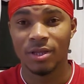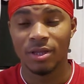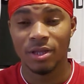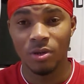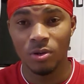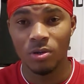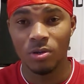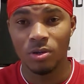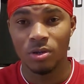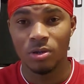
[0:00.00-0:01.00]
You know?
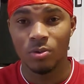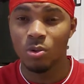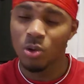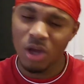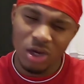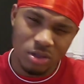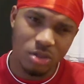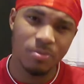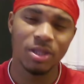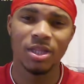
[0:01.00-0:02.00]
We look a
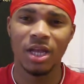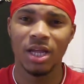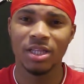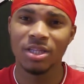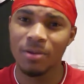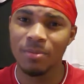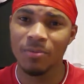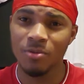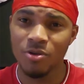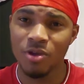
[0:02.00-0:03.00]
little bit tired.
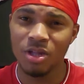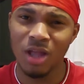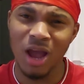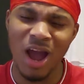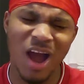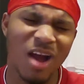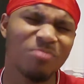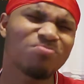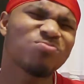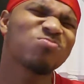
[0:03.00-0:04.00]
Tottenham create a
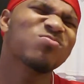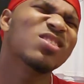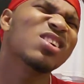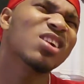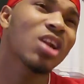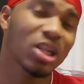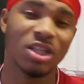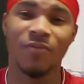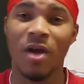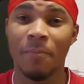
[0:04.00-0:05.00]
lot
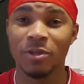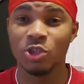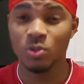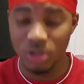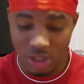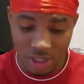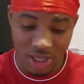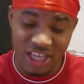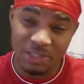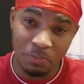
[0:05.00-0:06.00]
of opportunity,
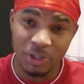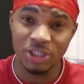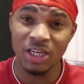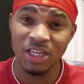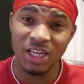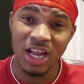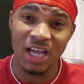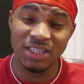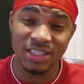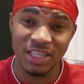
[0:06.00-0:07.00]
especially in the
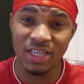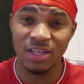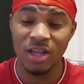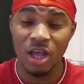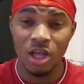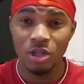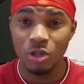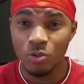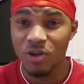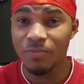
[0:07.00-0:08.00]
last 10 to
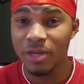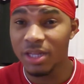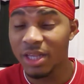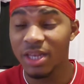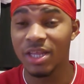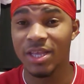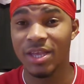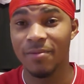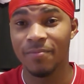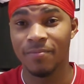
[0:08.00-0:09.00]
12 minutes in the
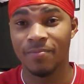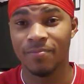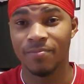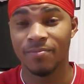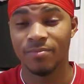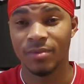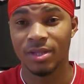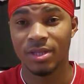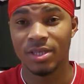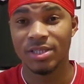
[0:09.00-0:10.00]
game.
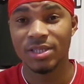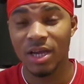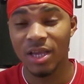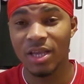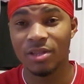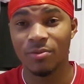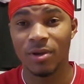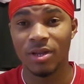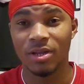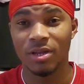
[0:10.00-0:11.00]
Son get
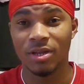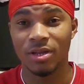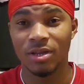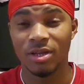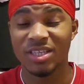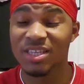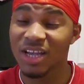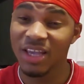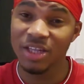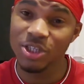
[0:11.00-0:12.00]
one,
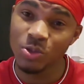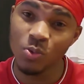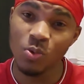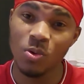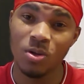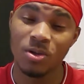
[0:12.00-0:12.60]
Son get two.